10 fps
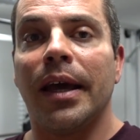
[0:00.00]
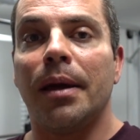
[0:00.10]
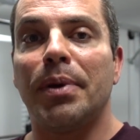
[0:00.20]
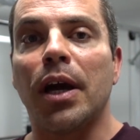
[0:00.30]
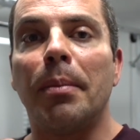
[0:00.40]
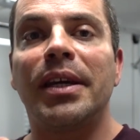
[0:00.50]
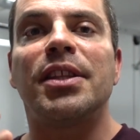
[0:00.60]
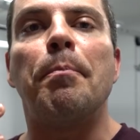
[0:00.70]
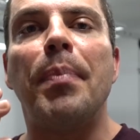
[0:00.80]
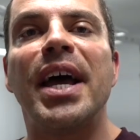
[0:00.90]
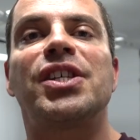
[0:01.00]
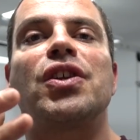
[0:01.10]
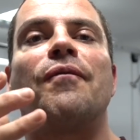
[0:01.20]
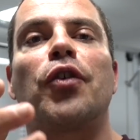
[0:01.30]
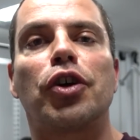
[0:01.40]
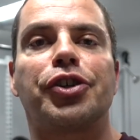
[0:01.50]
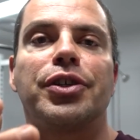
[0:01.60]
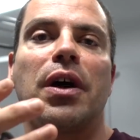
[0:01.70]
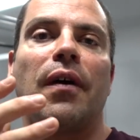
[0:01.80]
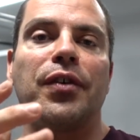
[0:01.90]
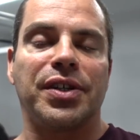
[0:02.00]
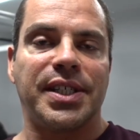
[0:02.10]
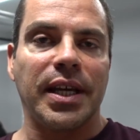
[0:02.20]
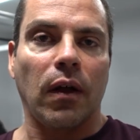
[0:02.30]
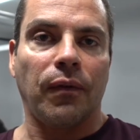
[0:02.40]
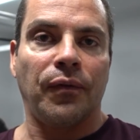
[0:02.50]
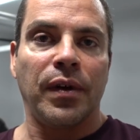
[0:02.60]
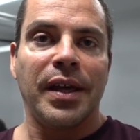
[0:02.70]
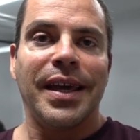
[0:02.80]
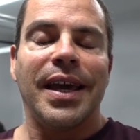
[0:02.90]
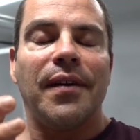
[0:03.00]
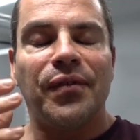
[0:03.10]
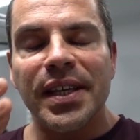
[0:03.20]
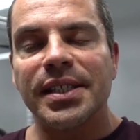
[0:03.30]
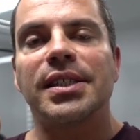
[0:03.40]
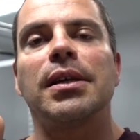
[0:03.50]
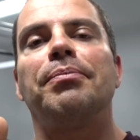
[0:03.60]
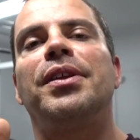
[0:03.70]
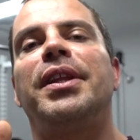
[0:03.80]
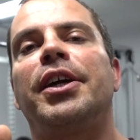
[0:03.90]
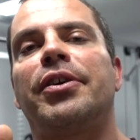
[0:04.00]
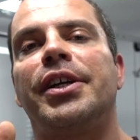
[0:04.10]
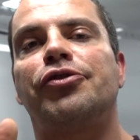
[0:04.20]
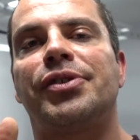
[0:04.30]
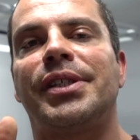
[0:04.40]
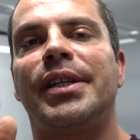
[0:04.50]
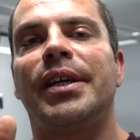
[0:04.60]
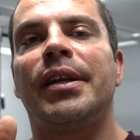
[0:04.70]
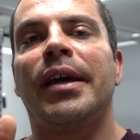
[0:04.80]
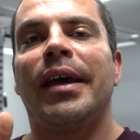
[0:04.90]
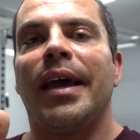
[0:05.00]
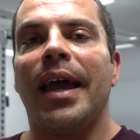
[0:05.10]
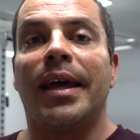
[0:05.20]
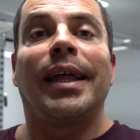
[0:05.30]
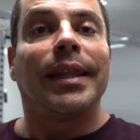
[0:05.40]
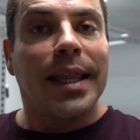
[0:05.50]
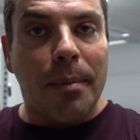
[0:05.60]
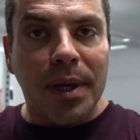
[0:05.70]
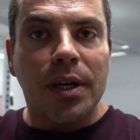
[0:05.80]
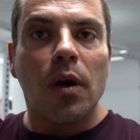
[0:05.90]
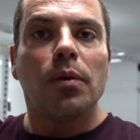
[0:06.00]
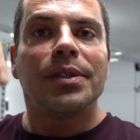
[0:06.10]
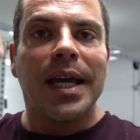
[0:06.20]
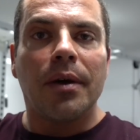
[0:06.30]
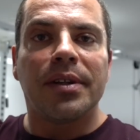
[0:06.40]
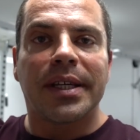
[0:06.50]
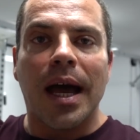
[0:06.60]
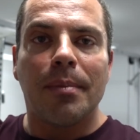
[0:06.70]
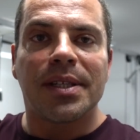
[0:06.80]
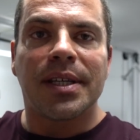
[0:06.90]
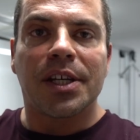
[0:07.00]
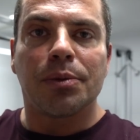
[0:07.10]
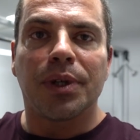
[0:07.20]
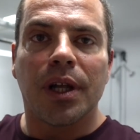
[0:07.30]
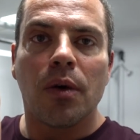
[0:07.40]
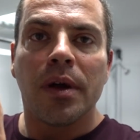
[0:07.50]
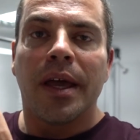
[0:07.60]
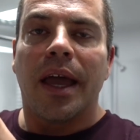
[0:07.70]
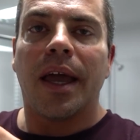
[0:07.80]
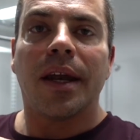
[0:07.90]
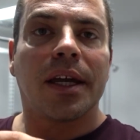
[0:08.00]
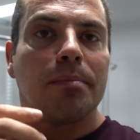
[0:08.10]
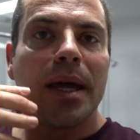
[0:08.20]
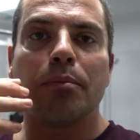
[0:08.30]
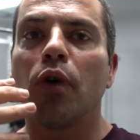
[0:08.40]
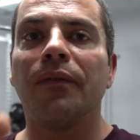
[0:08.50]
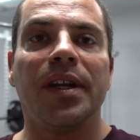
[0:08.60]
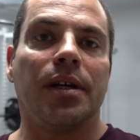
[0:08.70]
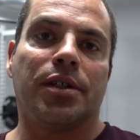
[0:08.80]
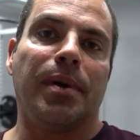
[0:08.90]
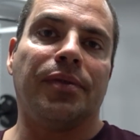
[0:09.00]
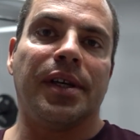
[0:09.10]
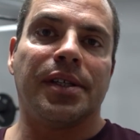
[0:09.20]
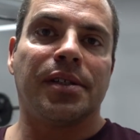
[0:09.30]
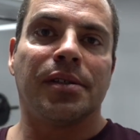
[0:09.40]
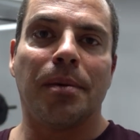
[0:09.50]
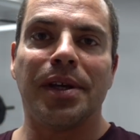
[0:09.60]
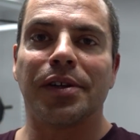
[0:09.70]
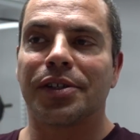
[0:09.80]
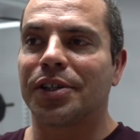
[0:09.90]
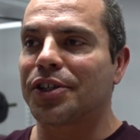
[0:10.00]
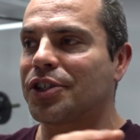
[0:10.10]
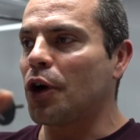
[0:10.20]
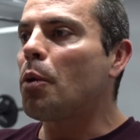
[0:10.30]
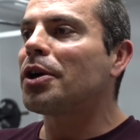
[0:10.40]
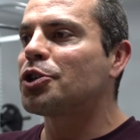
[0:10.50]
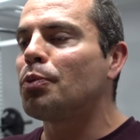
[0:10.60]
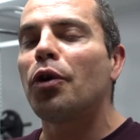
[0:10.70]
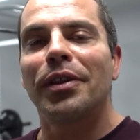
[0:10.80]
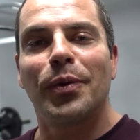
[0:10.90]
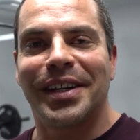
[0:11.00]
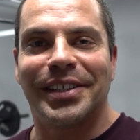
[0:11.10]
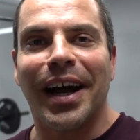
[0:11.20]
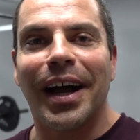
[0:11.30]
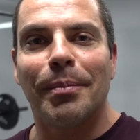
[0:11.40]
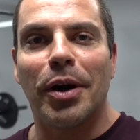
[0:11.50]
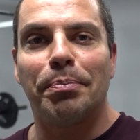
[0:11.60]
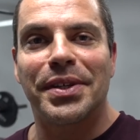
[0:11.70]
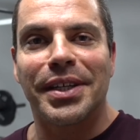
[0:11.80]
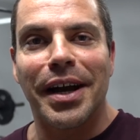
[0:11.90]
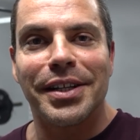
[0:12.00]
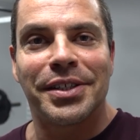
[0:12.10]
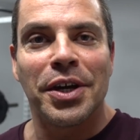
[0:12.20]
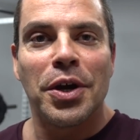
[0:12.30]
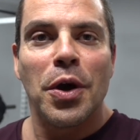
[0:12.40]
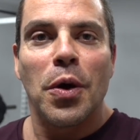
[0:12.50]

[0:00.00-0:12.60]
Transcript: and becoming the best version of yourself. If this is something that you're interested in, hey, let me know down in the comments section below and I can make more videos about this. I mean, there's so much more that we could talk about besides